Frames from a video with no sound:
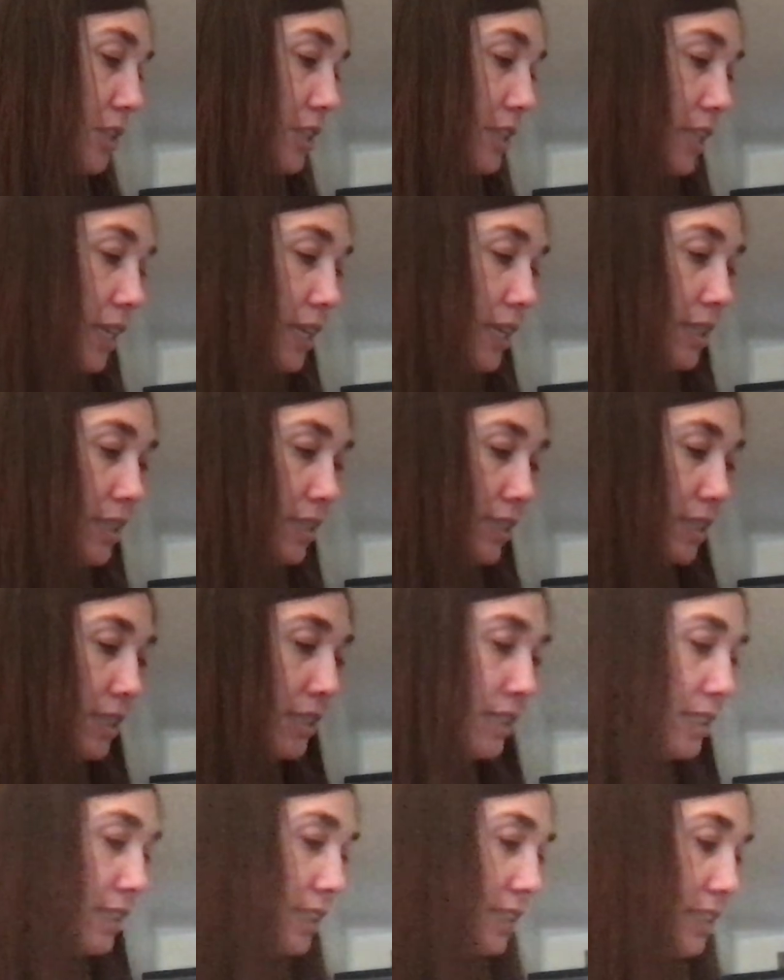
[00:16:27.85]
6.
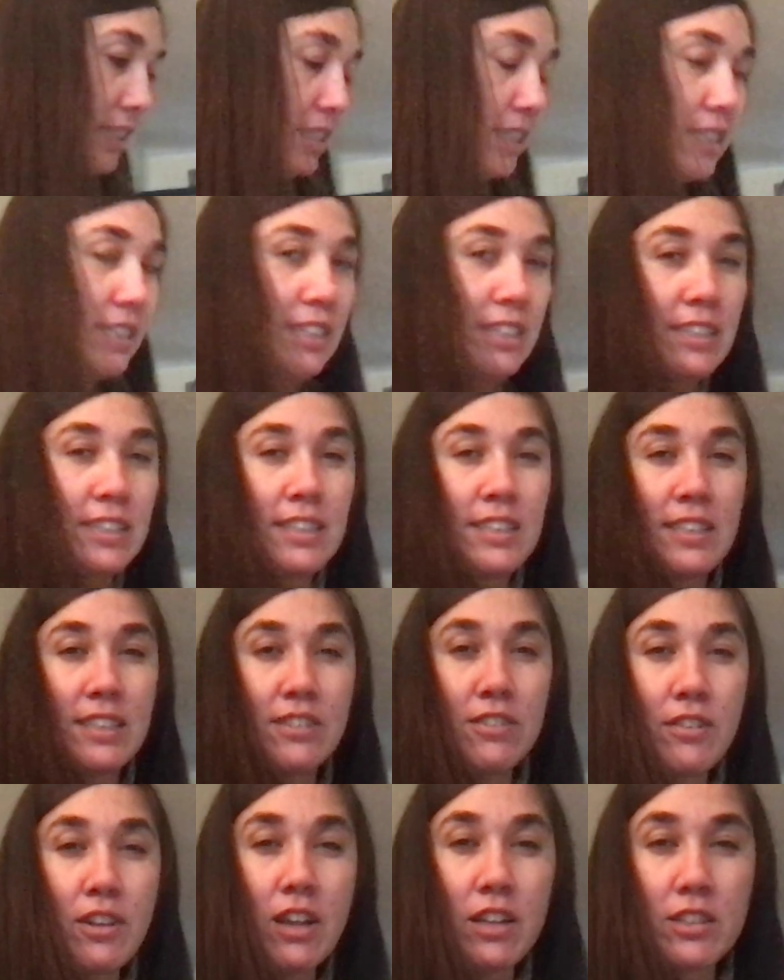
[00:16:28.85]

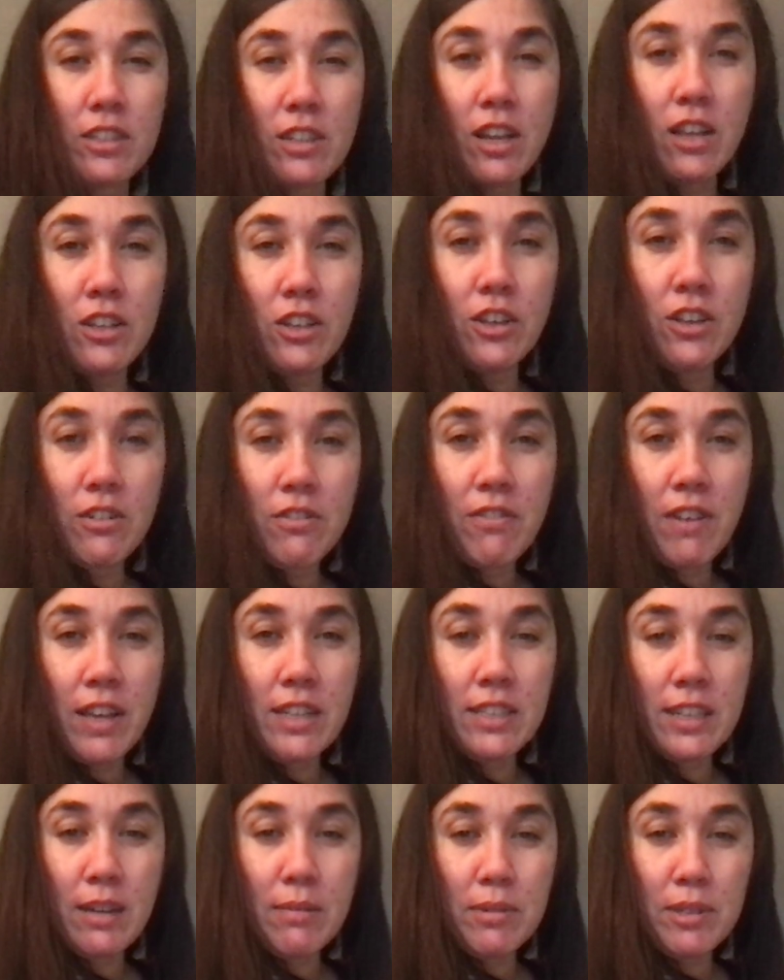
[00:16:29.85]
It's on you to
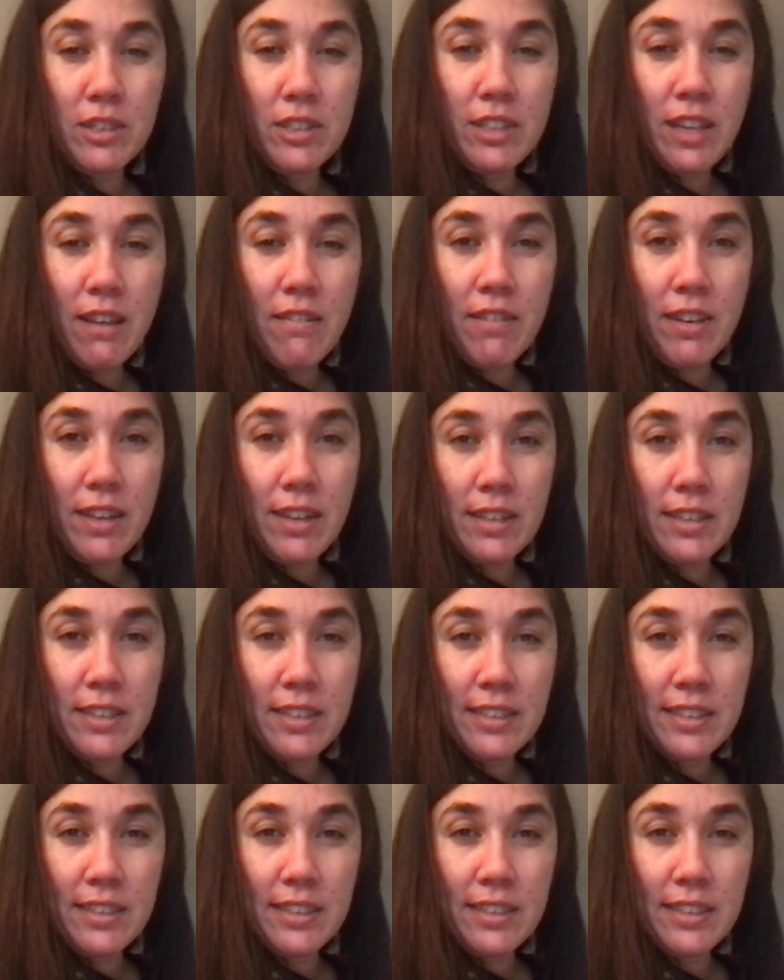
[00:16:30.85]
find chapter 7.